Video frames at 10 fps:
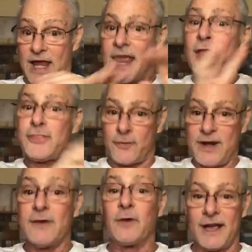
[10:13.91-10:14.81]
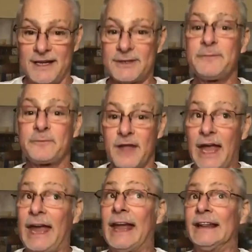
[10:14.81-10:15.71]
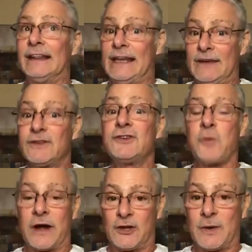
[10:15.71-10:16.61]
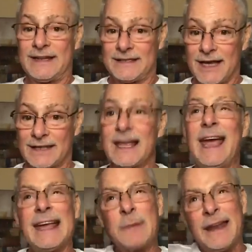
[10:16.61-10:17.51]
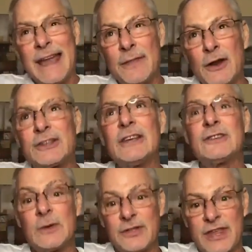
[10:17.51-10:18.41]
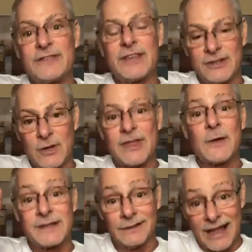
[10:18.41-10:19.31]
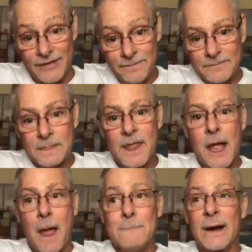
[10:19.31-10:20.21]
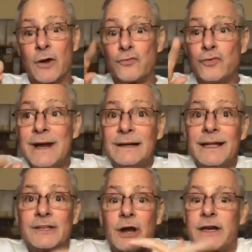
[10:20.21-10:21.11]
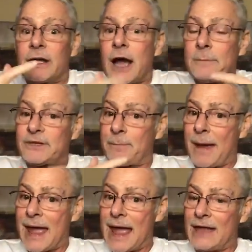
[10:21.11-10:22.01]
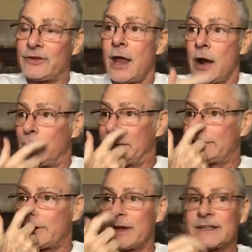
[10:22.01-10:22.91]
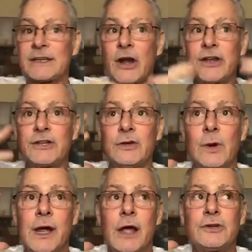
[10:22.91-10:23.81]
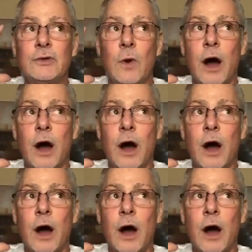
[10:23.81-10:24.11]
3 and 3, right? It leaves in 2026. It's been in there since 2011, but it really started to come to pass, really started to